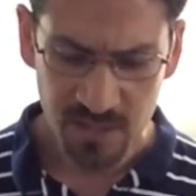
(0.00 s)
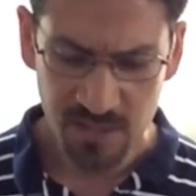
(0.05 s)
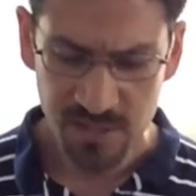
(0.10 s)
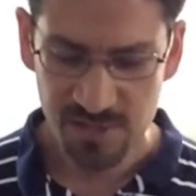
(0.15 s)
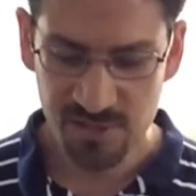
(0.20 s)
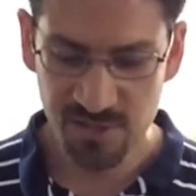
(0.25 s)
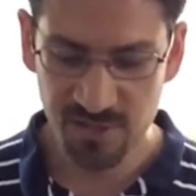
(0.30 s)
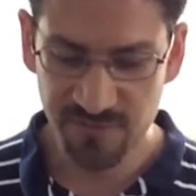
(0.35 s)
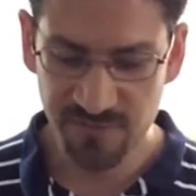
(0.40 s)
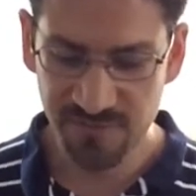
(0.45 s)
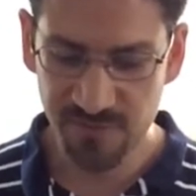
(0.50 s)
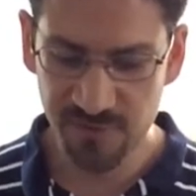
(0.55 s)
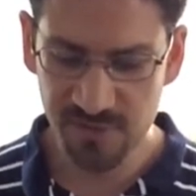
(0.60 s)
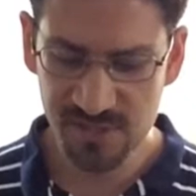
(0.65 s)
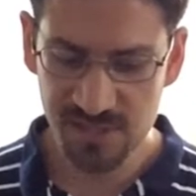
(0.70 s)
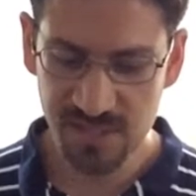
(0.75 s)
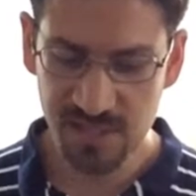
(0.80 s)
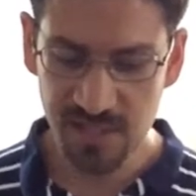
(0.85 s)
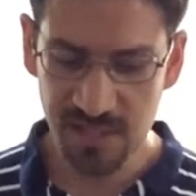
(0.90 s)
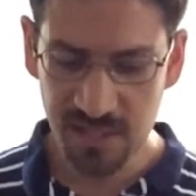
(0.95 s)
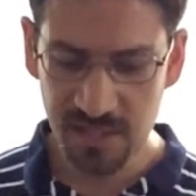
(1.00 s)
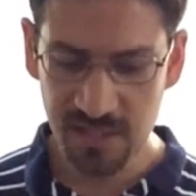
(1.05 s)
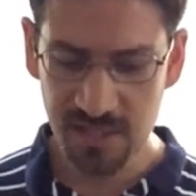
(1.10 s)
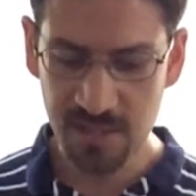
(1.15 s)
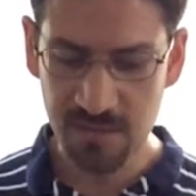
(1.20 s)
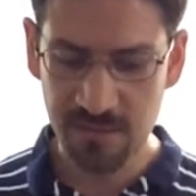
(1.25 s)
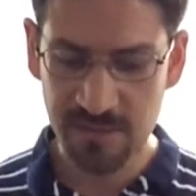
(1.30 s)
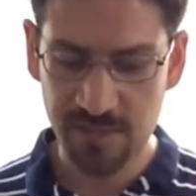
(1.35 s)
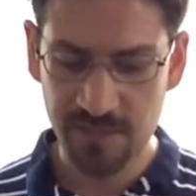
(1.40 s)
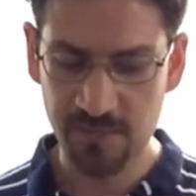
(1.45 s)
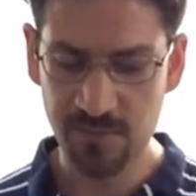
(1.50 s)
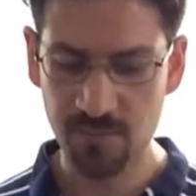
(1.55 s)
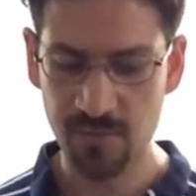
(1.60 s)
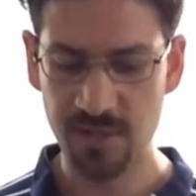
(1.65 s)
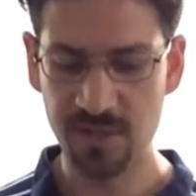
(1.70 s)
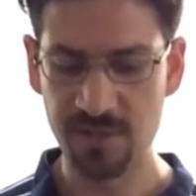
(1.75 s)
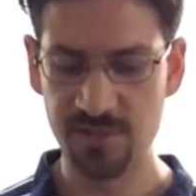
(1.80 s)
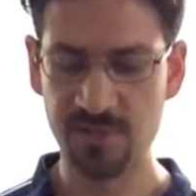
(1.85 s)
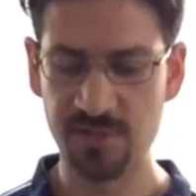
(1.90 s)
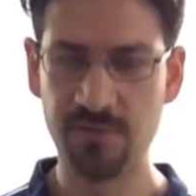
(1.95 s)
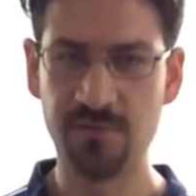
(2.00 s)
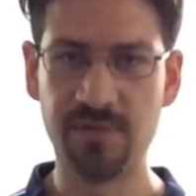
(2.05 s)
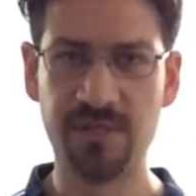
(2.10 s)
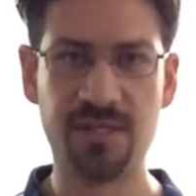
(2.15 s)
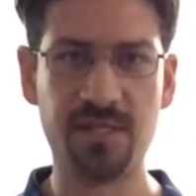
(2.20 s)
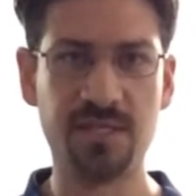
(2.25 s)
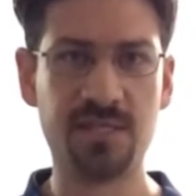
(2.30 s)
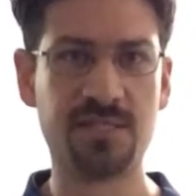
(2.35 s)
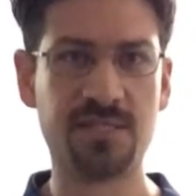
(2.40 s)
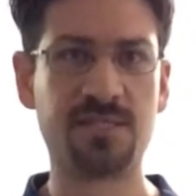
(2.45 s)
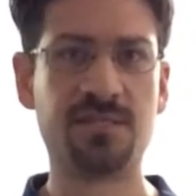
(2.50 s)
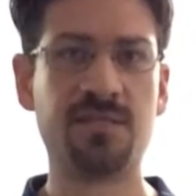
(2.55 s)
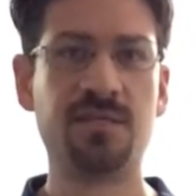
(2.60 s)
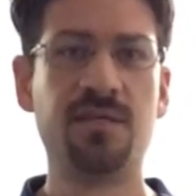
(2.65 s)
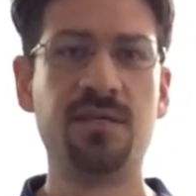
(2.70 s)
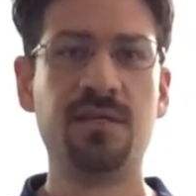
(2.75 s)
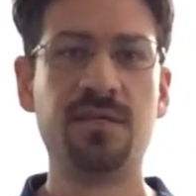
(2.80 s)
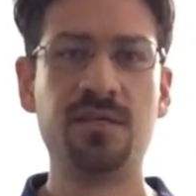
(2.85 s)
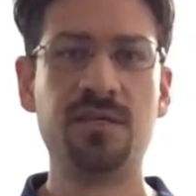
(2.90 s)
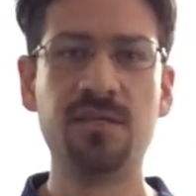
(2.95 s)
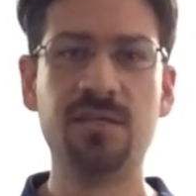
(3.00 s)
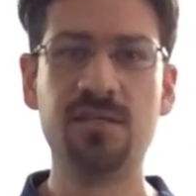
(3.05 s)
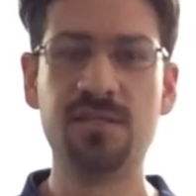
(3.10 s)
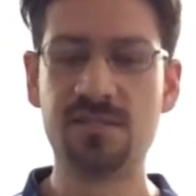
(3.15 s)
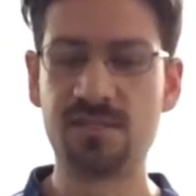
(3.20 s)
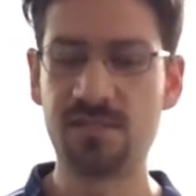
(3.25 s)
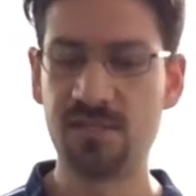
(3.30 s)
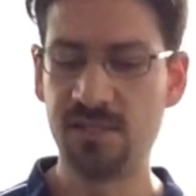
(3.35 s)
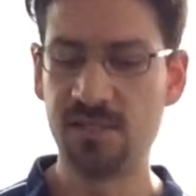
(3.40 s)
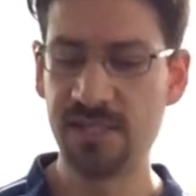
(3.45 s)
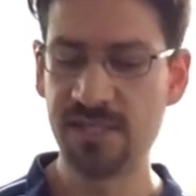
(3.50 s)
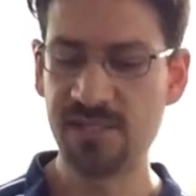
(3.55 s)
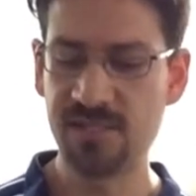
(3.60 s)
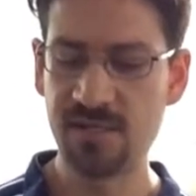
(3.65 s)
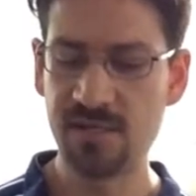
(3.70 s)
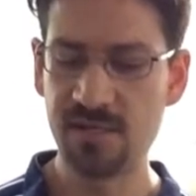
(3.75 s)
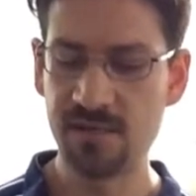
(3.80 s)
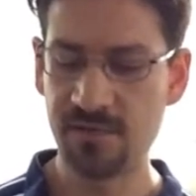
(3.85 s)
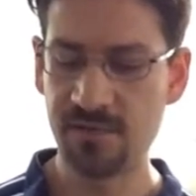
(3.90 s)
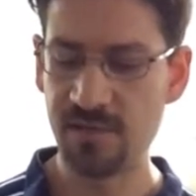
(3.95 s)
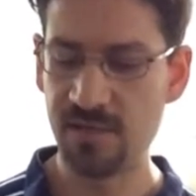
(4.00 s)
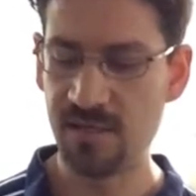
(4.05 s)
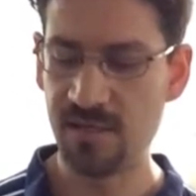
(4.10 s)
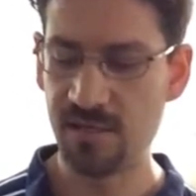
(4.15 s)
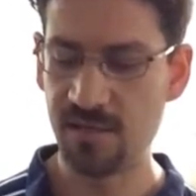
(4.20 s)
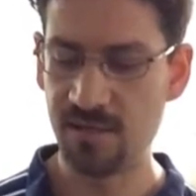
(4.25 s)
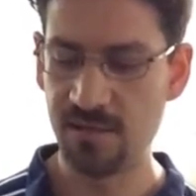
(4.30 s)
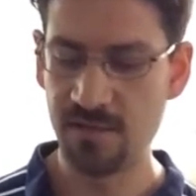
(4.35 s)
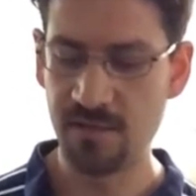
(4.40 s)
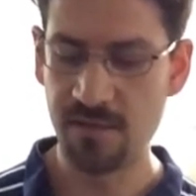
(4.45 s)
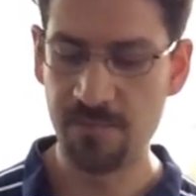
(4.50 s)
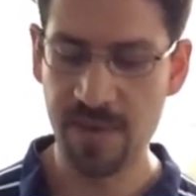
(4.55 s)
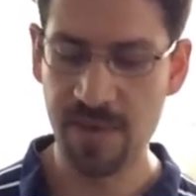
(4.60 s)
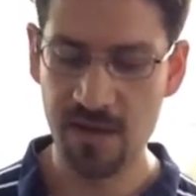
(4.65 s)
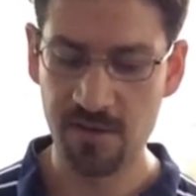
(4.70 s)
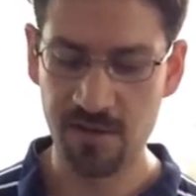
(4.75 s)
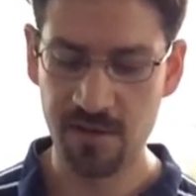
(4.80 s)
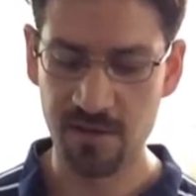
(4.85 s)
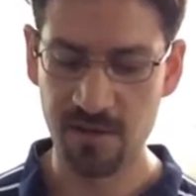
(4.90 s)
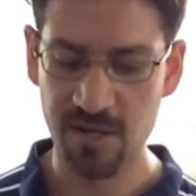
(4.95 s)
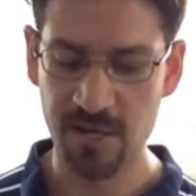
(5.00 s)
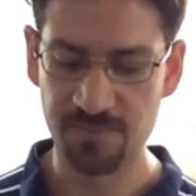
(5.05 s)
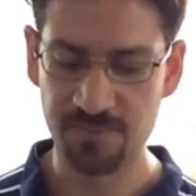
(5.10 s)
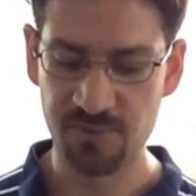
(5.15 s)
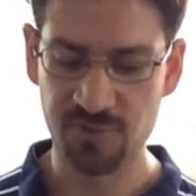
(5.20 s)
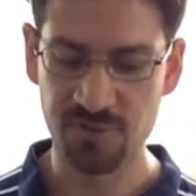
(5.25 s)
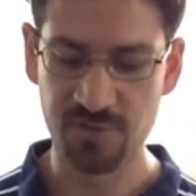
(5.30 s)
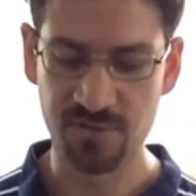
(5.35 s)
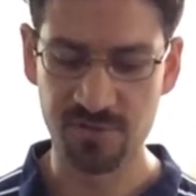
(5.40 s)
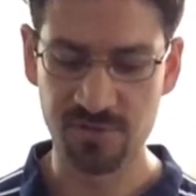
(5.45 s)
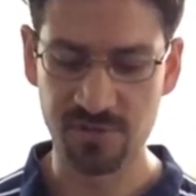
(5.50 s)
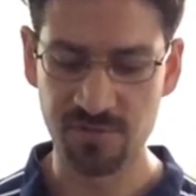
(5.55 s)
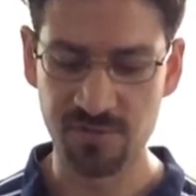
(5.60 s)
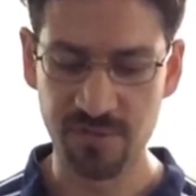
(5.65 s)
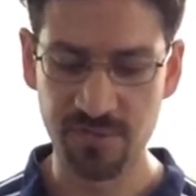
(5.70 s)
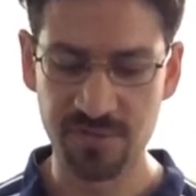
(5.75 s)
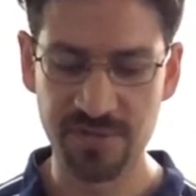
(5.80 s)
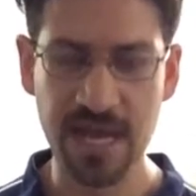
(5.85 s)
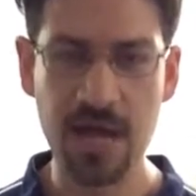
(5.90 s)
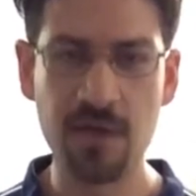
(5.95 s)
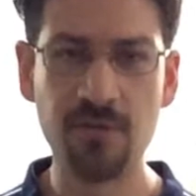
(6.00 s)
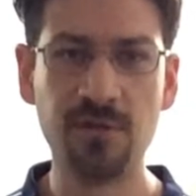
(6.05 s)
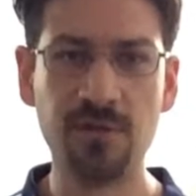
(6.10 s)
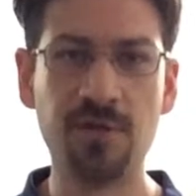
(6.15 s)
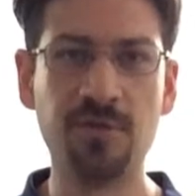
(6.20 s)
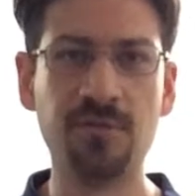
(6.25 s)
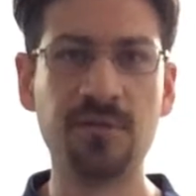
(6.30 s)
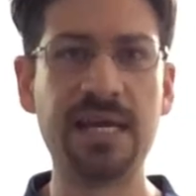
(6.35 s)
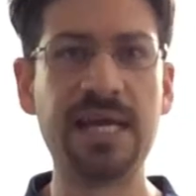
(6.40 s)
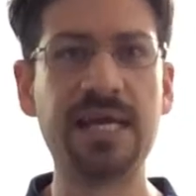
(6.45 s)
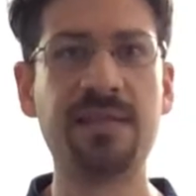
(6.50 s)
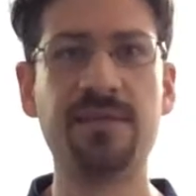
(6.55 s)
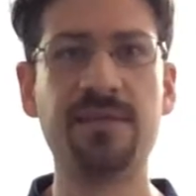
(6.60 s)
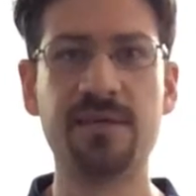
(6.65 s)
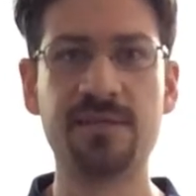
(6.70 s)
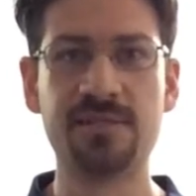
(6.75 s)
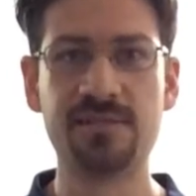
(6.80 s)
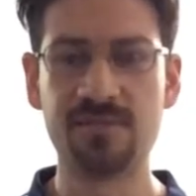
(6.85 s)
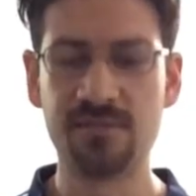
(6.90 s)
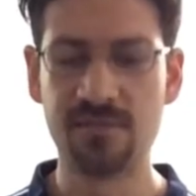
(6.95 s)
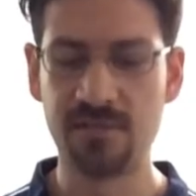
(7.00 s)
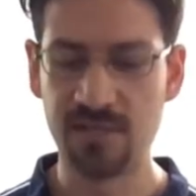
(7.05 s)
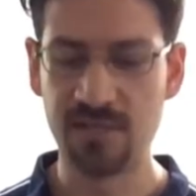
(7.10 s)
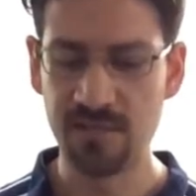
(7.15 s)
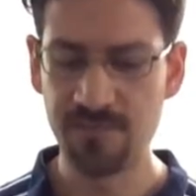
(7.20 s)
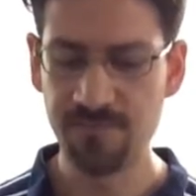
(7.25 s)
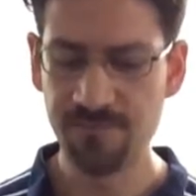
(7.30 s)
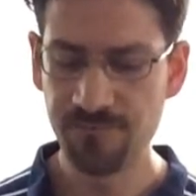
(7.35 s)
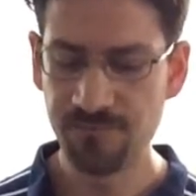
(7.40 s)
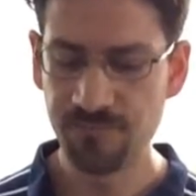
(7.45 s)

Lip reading: so the first key that we want to do with this is let's start thinking about our upstroke. So we were down low like this, okay,